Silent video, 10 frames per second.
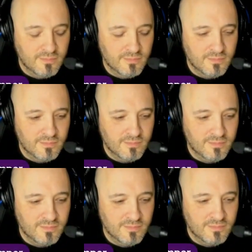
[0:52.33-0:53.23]

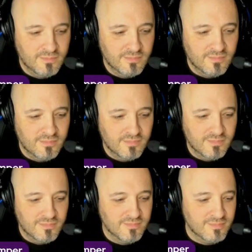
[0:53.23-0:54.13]

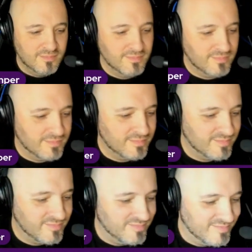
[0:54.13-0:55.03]

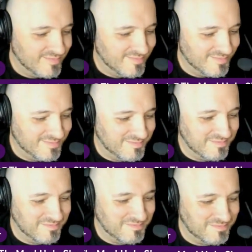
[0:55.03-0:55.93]

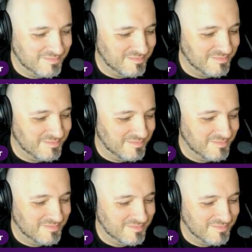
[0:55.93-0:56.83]

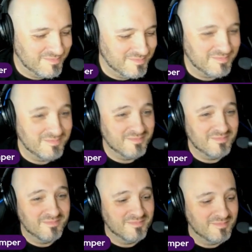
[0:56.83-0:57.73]

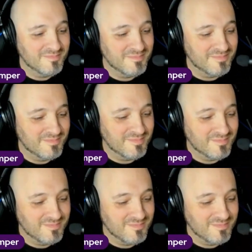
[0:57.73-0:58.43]
No words are spoken by the person on screen.